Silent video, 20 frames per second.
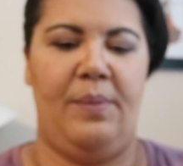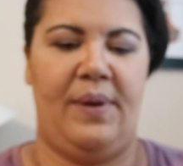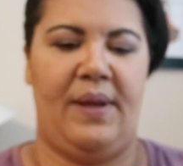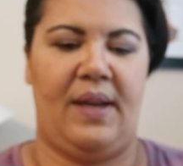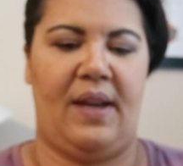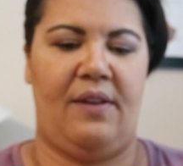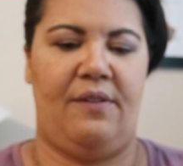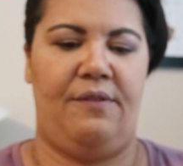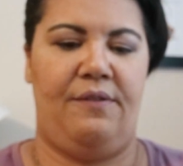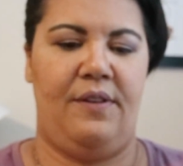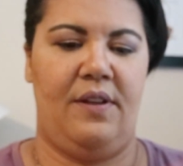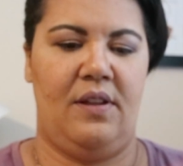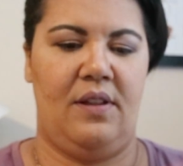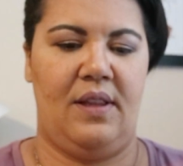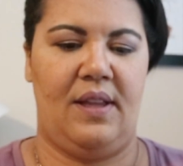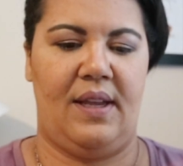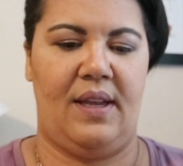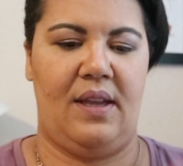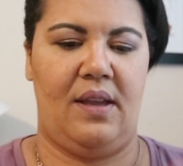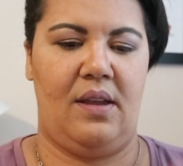but I feel
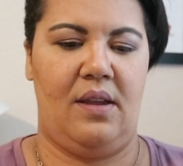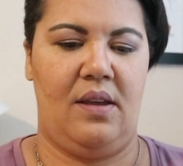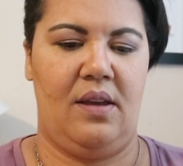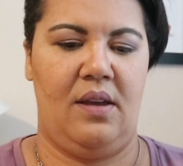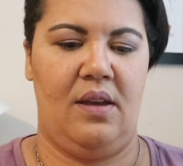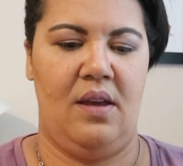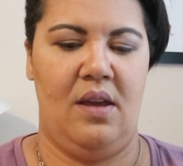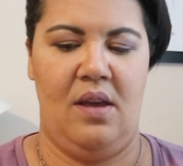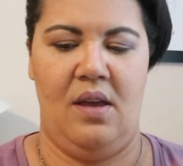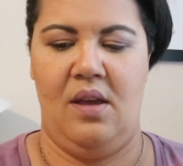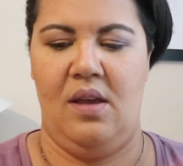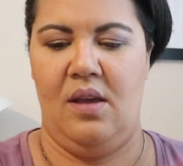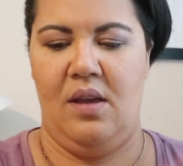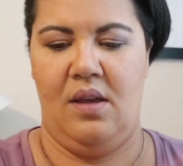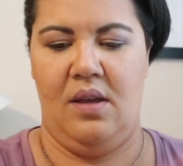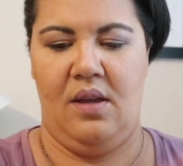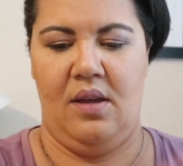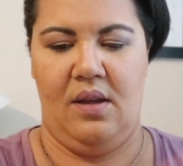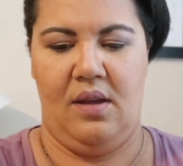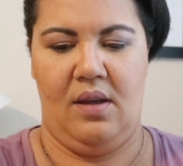like
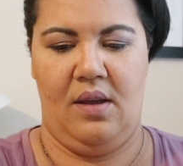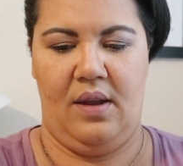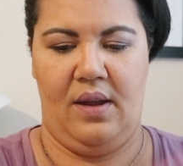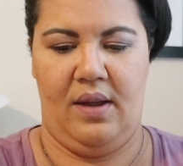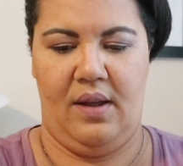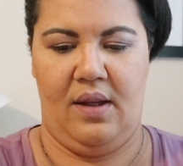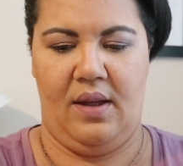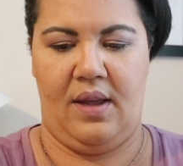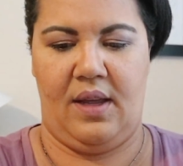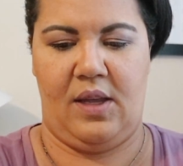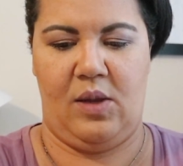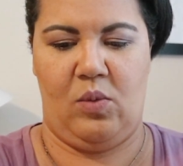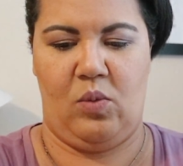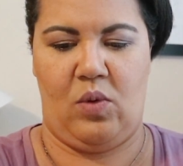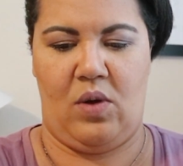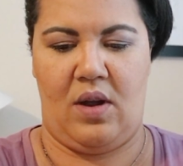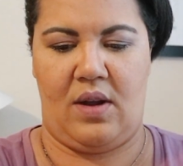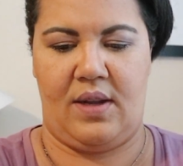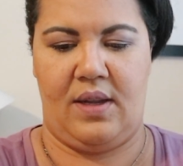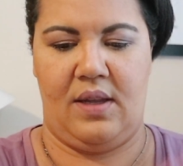I could
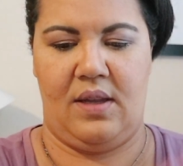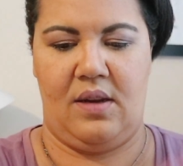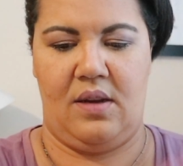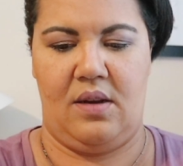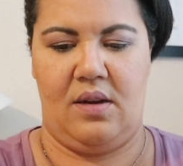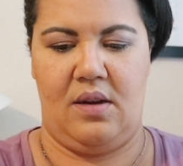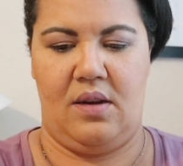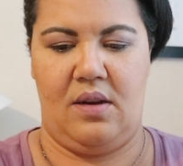rock it.